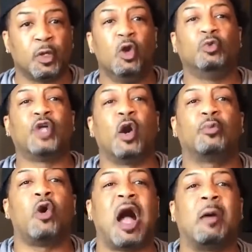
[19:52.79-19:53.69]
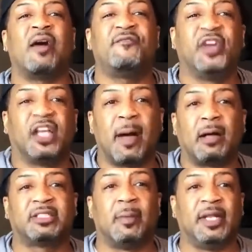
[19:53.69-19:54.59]
who don't know how I feel
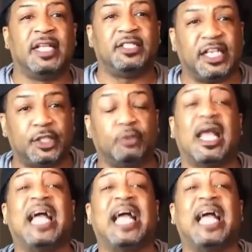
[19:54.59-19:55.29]
about some of these issues.